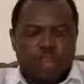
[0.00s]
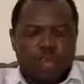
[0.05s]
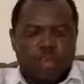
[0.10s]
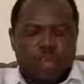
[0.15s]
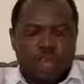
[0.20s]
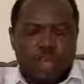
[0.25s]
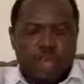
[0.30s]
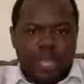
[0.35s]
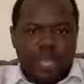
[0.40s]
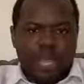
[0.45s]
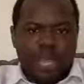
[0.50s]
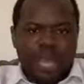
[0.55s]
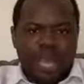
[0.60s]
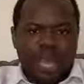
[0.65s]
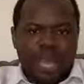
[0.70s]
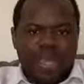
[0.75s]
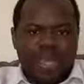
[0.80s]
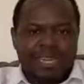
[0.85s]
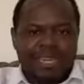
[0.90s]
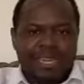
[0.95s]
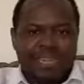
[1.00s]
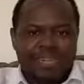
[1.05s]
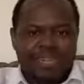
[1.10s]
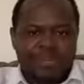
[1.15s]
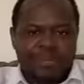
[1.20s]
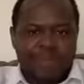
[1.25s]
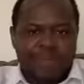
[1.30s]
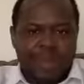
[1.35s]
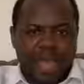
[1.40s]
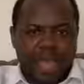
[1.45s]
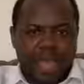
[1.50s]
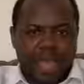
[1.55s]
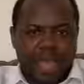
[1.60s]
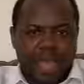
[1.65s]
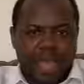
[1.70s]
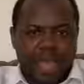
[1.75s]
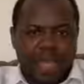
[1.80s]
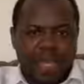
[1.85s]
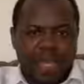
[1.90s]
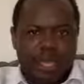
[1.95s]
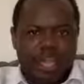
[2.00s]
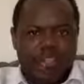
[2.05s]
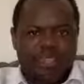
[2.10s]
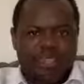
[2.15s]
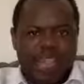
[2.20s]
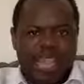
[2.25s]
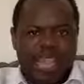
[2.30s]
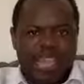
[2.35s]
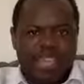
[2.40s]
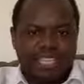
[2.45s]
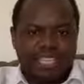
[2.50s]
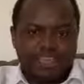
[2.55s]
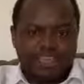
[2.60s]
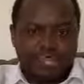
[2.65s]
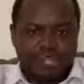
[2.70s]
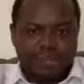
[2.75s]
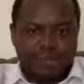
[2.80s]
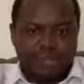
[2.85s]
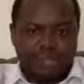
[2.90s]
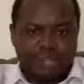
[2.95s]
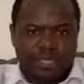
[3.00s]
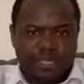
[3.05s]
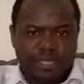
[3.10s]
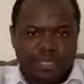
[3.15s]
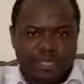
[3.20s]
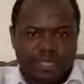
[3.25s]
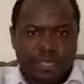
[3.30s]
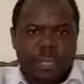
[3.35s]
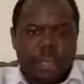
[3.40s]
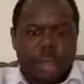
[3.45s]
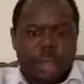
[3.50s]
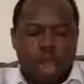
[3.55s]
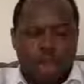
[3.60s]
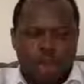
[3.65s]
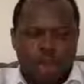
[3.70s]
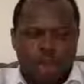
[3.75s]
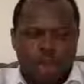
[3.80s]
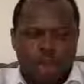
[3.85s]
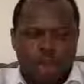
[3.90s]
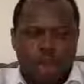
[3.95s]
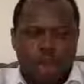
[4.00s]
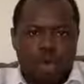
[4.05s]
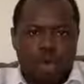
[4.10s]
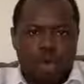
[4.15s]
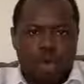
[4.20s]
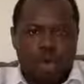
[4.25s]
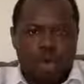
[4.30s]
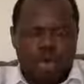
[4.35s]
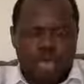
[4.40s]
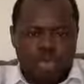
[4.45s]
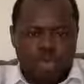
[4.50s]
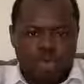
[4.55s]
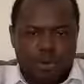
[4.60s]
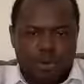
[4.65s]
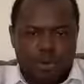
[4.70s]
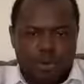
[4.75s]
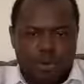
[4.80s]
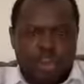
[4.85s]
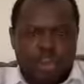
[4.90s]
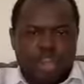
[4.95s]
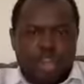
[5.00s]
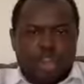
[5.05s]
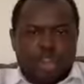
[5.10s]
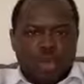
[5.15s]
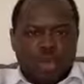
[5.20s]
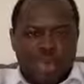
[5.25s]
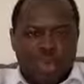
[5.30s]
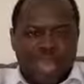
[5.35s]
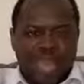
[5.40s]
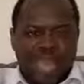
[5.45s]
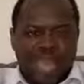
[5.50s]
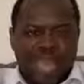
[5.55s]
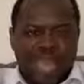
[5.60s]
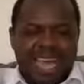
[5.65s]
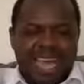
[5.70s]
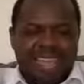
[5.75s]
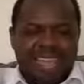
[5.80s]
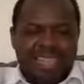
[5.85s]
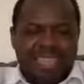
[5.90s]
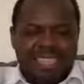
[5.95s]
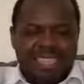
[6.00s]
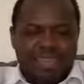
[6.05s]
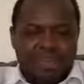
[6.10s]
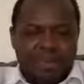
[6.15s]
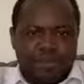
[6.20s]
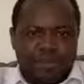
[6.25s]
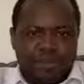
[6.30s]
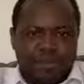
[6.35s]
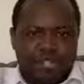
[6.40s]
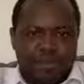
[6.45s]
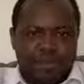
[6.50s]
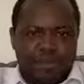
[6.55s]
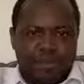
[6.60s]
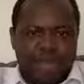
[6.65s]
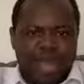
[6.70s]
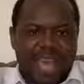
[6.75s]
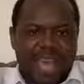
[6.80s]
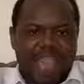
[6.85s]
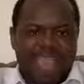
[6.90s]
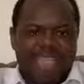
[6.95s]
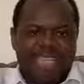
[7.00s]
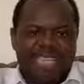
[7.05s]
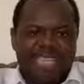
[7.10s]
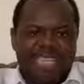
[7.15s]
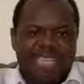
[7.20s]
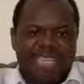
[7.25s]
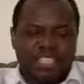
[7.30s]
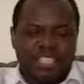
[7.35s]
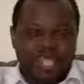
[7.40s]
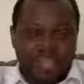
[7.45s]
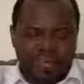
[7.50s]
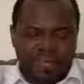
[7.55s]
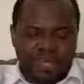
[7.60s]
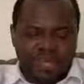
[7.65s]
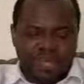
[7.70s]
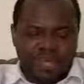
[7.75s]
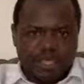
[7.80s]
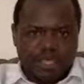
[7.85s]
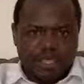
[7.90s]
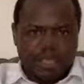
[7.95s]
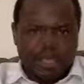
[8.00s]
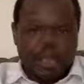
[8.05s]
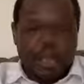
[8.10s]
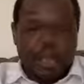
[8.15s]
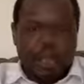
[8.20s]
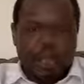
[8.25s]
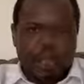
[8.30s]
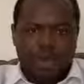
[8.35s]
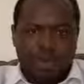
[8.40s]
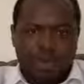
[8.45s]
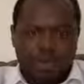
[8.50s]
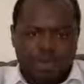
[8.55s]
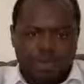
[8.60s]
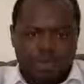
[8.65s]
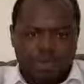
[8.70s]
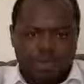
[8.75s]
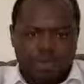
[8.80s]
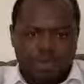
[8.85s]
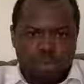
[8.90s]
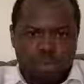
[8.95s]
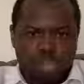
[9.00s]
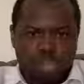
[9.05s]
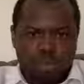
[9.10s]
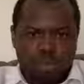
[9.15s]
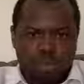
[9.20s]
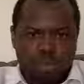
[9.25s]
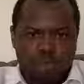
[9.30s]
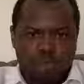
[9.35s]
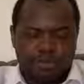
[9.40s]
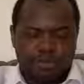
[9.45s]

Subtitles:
we are defiling the integrity of our own people. We are demystifying the integrity of our revolution.